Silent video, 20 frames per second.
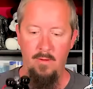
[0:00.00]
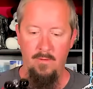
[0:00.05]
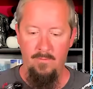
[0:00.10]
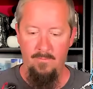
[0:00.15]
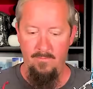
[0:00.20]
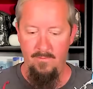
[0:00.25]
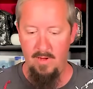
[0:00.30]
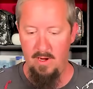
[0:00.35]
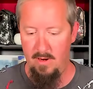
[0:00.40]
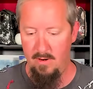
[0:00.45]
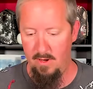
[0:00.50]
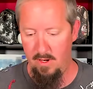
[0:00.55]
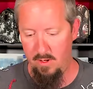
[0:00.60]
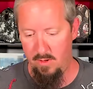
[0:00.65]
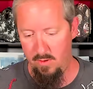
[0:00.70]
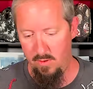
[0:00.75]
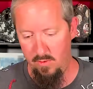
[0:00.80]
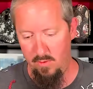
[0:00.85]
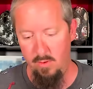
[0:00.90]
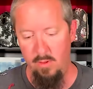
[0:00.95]
Very
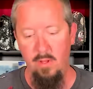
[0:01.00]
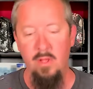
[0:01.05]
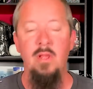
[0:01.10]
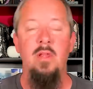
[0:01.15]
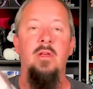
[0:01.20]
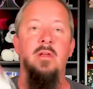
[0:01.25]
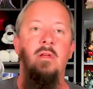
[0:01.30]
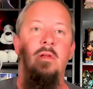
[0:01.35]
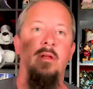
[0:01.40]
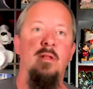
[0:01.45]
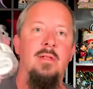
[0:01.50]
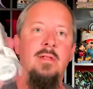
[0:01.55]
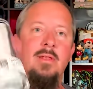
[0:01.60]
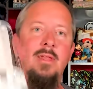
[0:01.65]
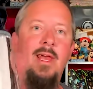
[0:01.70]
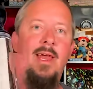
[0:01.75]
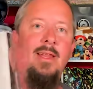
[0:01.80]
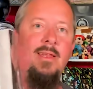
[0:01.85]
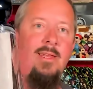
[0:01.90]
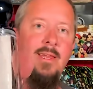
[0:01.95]
cool.
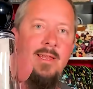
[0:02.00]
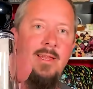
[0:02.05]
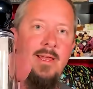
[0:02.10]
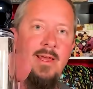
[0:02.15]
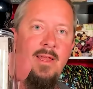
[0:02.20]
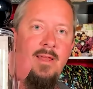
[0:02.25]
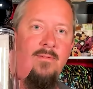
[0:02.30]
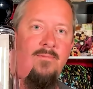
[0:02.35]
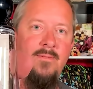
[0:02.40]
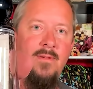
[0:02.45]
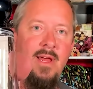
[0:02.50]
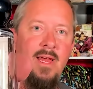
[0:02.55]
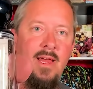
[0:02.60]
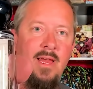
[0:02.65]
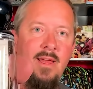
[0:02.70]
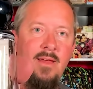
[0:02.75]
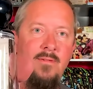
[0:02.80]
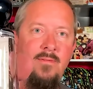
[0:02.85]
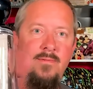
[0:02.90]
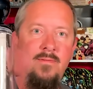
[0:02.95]

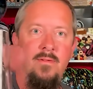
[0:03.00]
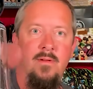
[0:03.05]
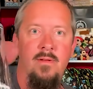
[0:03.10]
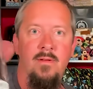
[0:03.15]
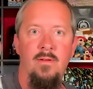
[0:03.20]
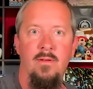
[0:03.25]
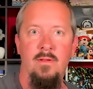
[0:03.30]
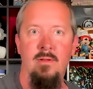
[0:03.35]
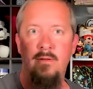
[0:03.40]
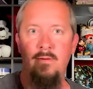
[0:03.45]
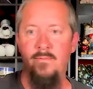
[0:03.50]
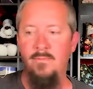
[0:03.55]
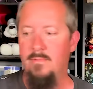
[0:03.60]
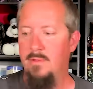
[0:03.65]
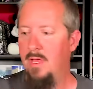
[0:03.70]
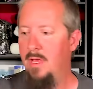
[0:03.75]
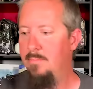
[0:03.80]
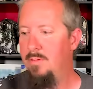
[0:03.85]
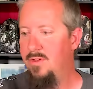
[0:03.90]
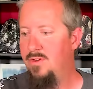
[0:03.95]
$19.95.
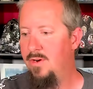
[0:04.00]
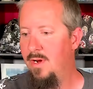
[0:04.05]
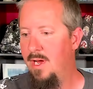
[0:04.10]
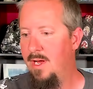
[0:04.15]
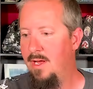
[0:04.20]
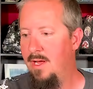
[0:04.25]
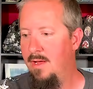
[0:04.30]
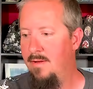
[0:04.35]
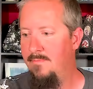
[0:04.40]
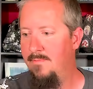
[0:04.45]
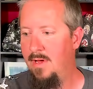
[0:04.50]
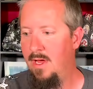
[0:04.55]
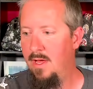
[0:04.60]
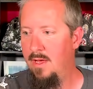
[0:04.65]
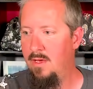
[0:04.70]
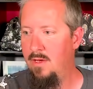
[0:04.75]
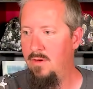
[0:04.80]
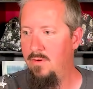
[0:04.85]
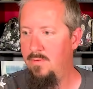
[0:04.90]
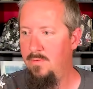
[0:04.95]
Keeping track on
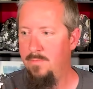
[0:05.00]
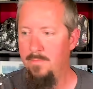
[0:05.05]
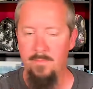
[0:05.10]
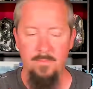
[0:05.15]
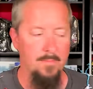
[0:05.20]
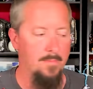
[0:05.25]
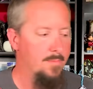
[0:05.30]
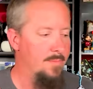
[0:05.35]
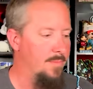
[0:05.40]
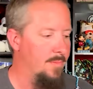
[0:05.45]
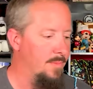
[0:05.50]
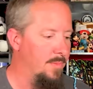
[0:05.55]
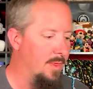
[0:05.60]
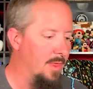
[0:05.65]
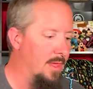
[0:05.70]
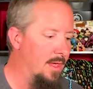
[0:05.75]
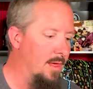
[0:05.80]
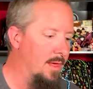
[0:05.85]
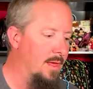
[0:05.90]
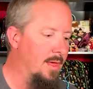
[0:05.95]
value.
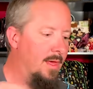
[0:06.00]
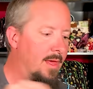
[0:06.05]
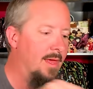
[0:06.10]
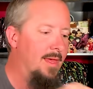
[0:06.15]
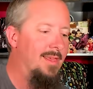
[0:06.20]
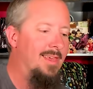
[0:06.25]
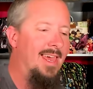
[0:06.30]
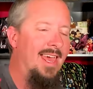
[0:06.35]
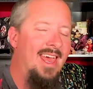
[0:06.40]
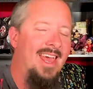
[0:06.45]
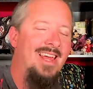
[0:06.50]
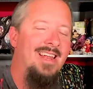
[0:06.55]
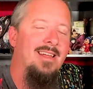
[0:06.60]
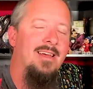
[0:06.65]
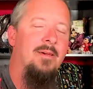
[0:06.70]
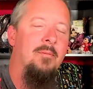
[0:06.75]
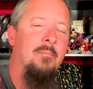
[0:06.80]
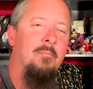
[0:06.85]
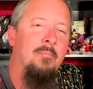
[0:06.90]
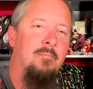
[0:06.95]
Can't
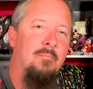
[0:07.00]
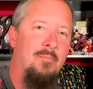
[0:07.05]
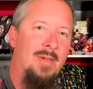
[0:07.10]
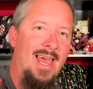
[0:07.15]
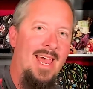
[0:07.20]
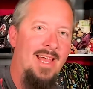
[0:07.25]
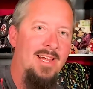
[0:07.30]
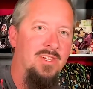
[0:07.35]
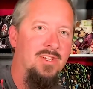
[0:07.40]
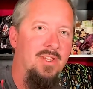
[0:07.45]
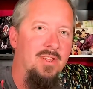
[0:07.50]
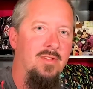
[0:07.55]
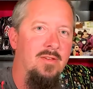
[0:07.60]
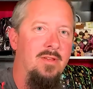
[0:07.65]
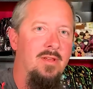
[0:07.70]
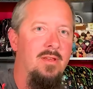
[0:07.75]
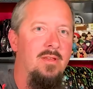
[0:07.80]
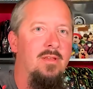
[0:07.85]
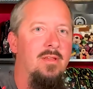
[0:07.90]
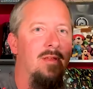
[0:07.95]
imagine
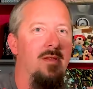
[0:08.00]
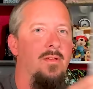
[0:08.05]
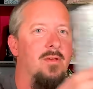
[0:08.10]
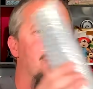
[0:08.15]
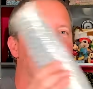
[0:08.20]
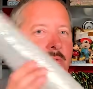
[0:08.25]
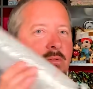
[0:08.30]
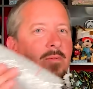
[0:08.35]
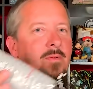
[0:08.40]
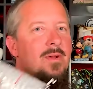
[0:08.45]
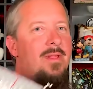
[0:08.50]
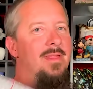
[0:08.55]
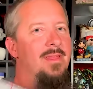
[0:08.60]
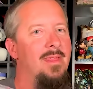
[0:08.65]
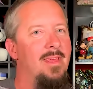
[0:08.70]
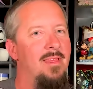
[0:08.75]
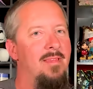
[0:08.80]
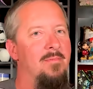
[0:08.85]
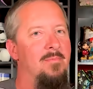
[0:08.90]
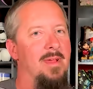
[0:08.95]
what
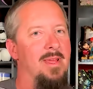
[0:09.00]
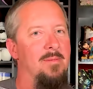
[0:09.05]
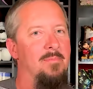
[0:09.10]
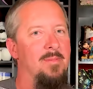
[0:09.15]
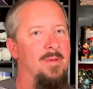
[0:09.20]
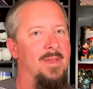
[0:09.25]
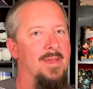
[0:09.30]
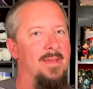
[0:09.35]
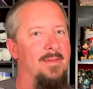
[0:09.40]
this might be.